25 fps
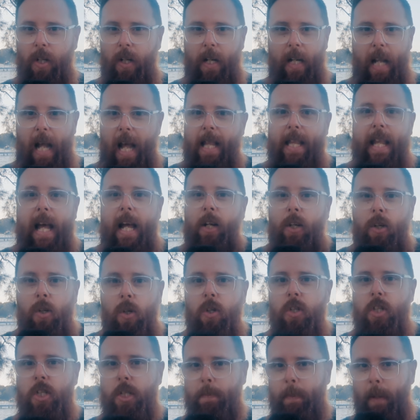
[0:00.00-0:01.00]
And that
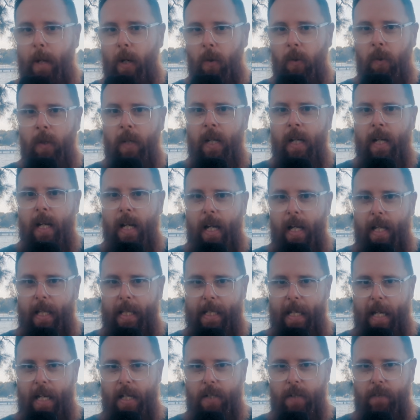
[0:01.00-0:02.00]
could spell
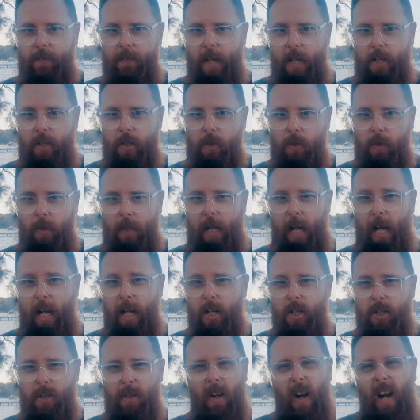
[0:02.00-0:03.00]
the end of Daniel
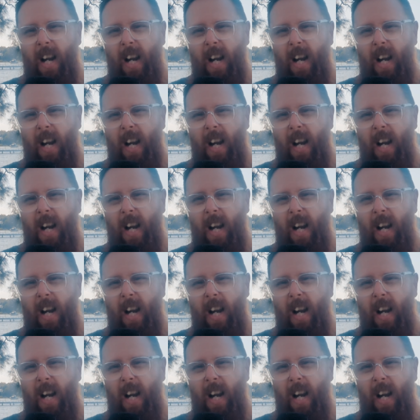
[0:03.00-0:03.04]
Ricciardo's career.